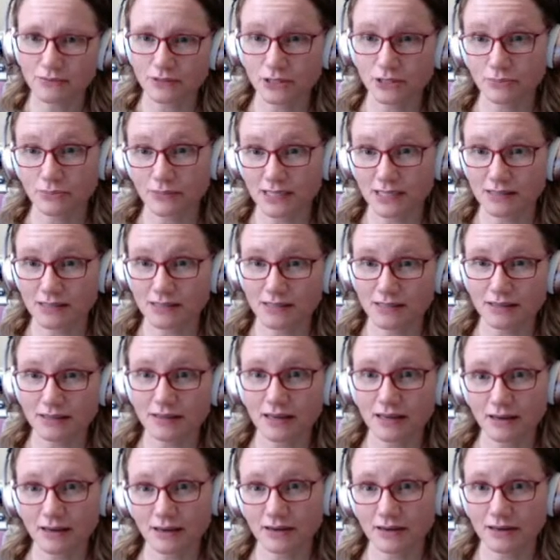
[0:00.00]
which means
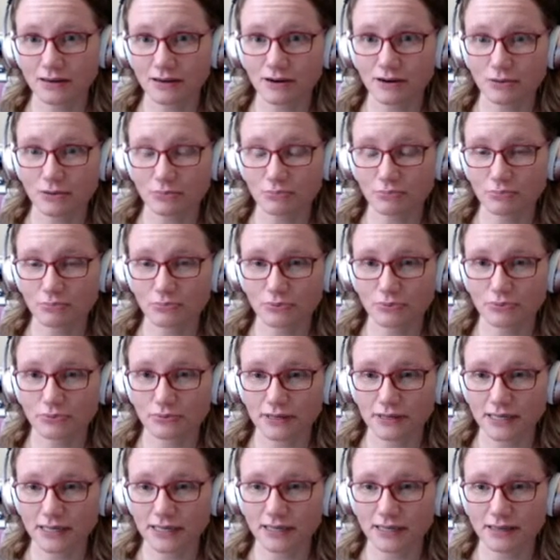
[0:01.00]
that they are
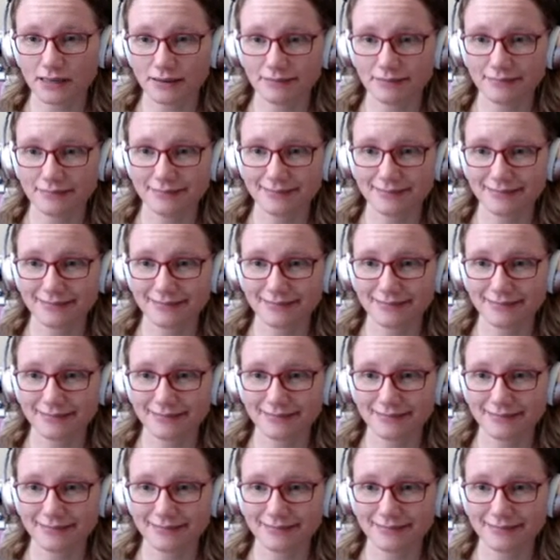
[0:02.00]
pretty